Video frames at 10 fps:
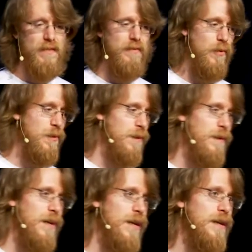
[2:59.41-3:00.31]

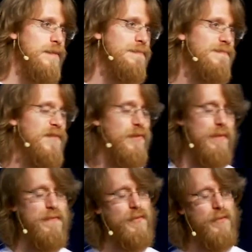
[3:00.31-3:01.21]
for
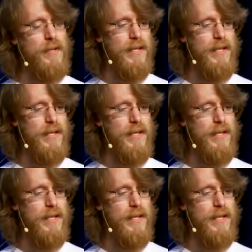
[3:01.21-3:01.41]
food